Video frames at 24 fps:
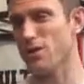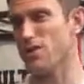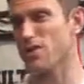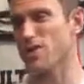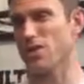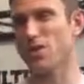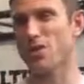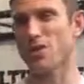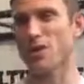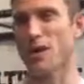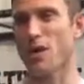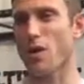
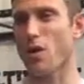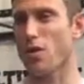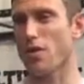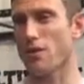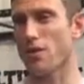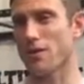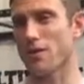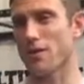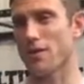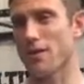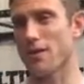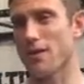Just cook that
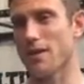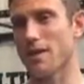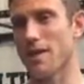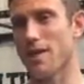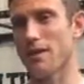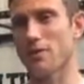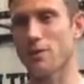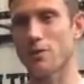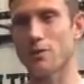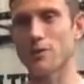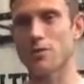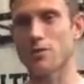off and
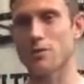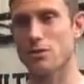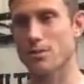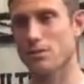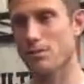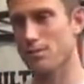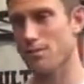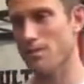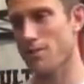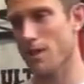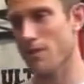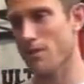have it with
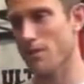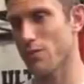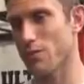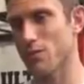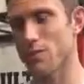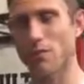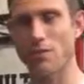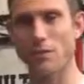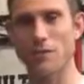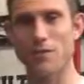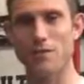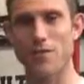
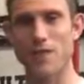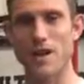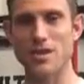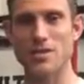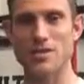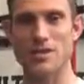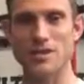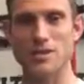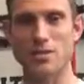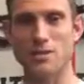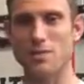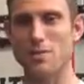like
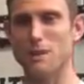veggies,